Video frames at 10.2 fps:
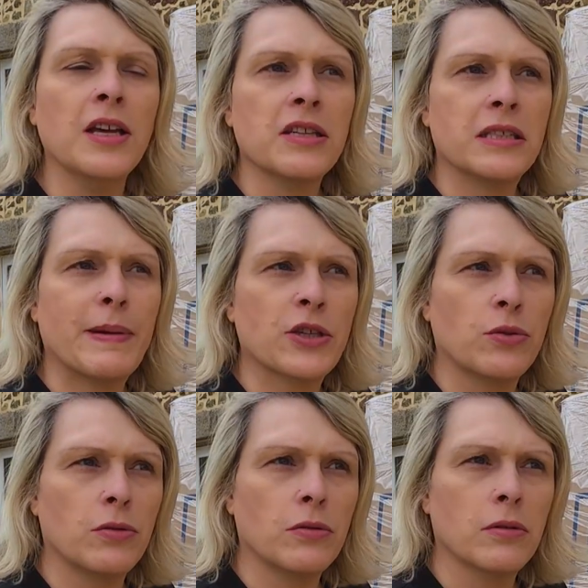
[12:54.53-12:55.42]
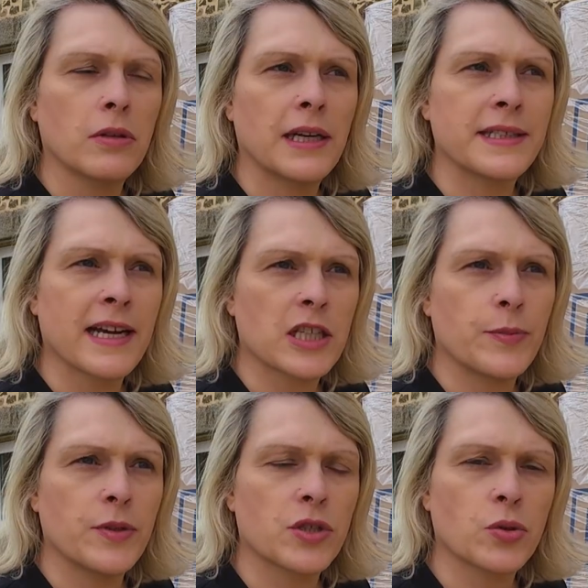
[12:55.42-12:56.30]
special
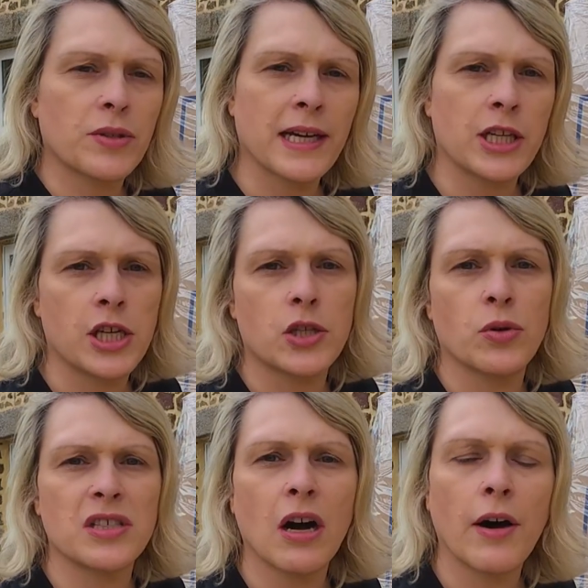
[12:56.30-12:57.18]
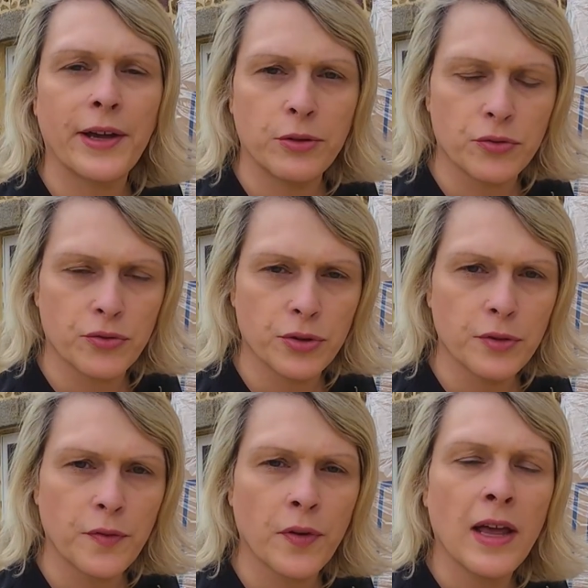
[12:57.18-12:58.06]
attachments to attach it to a tiled
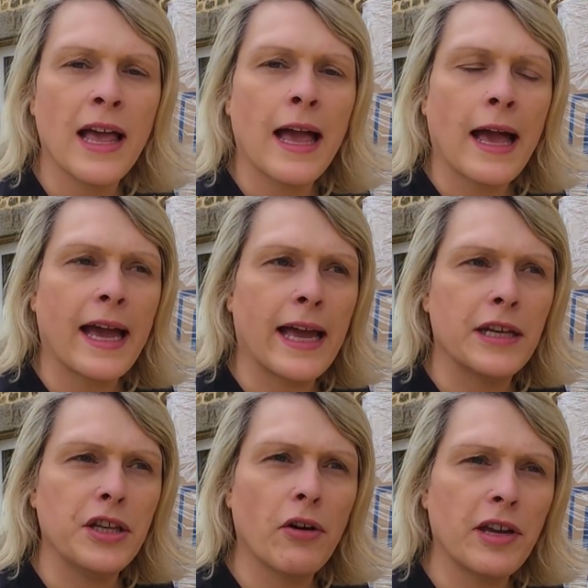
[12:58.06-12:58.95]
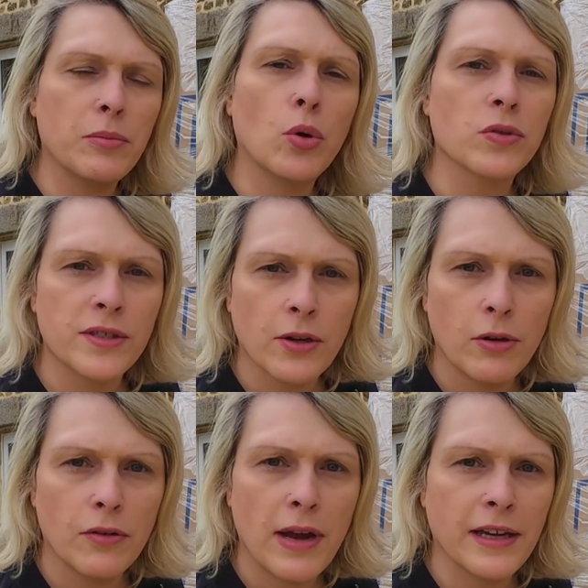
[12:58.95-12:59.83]
roof and 9 more
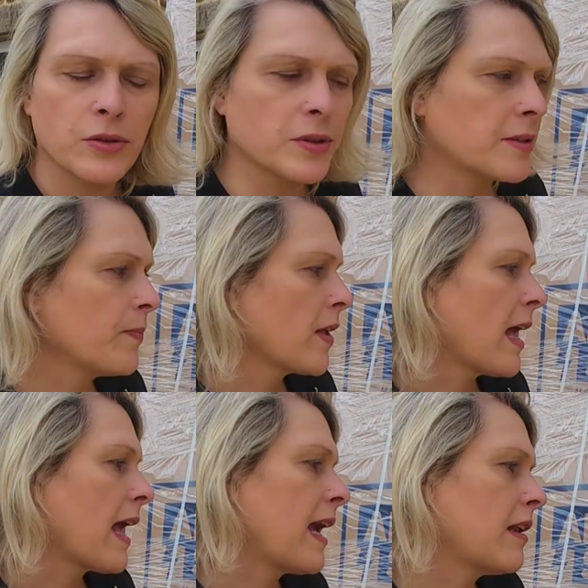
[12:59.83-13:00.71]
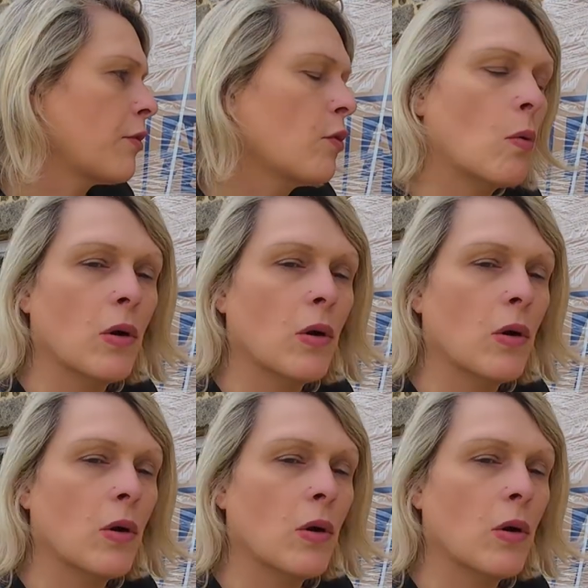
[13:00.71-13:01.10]
solar rails. And I thought,